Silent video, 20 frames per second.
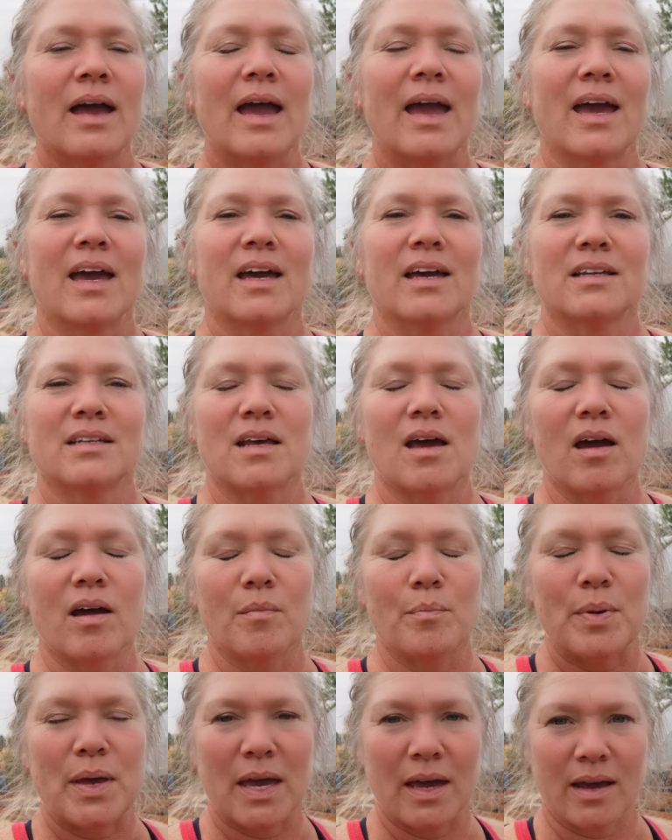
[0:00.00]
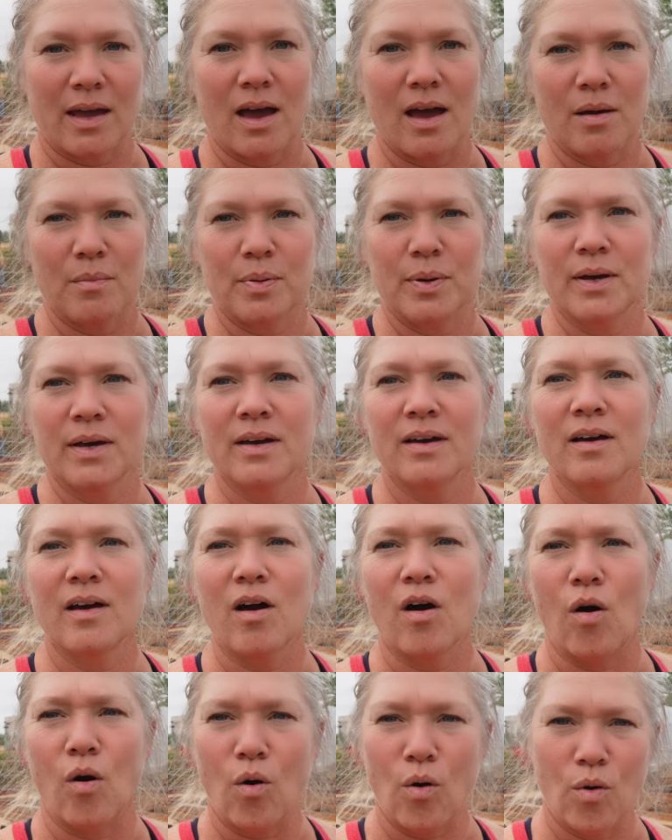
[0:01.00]
and pick up
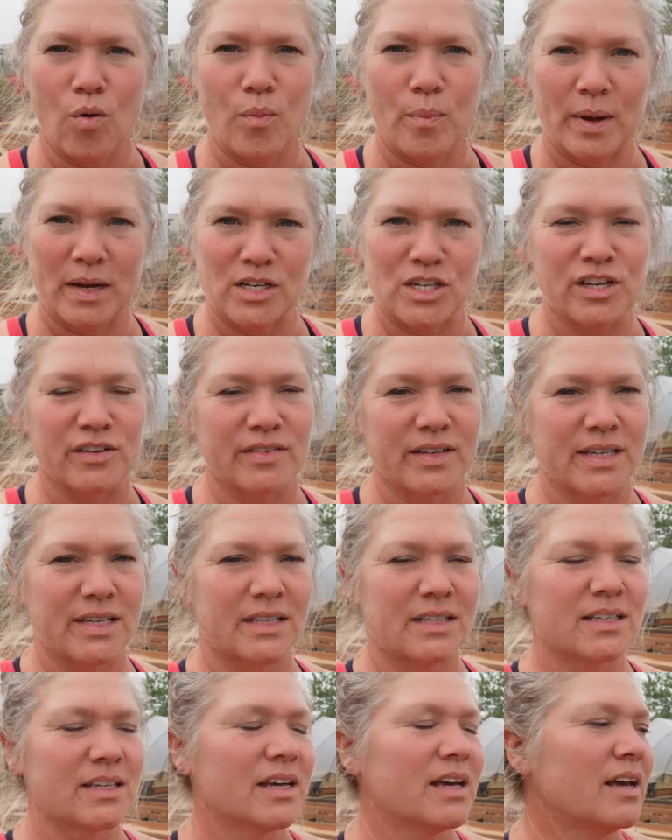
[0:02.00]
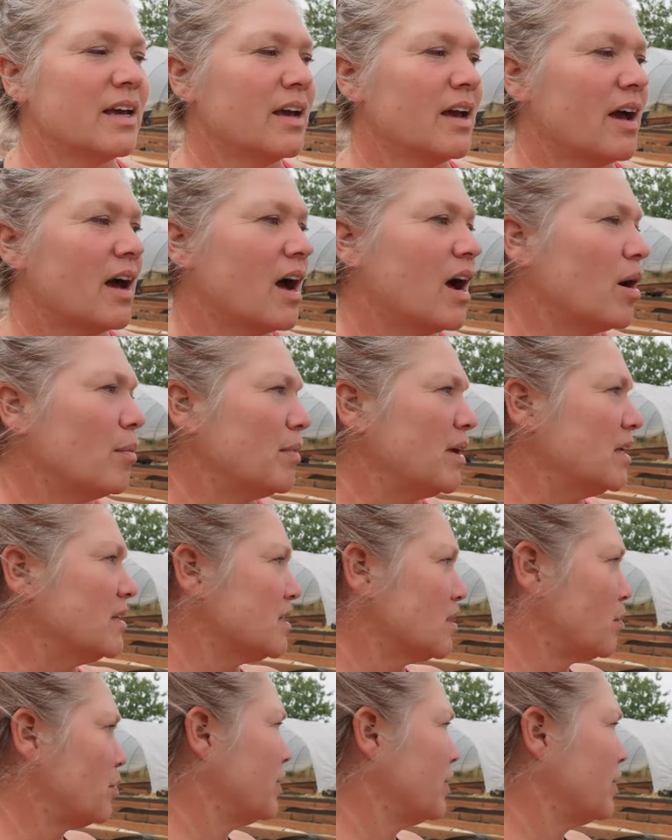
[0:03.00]
a whole bunch of it um, into